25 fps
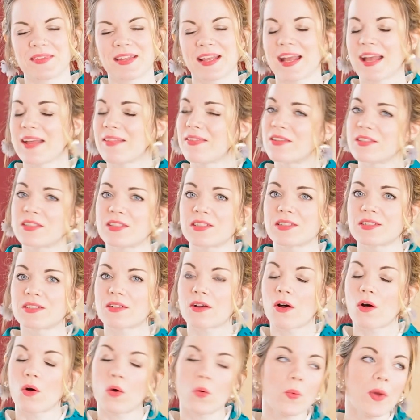And this is
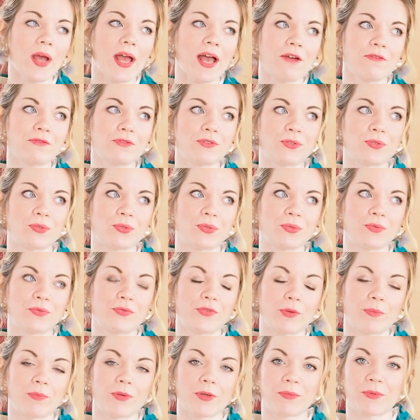all we have to do
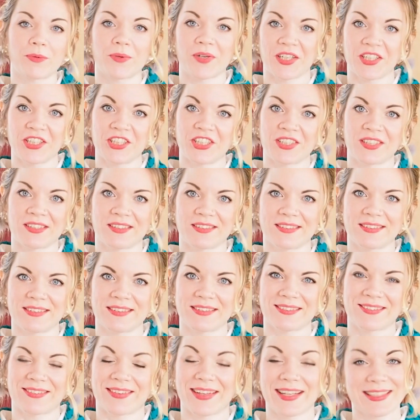for preparations,
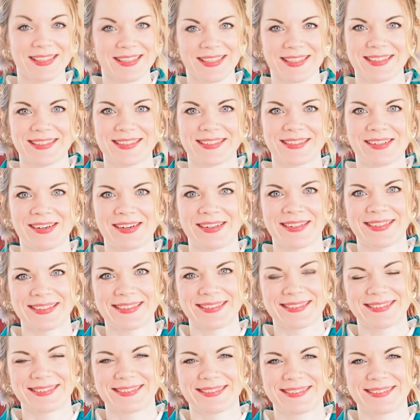so let's get started.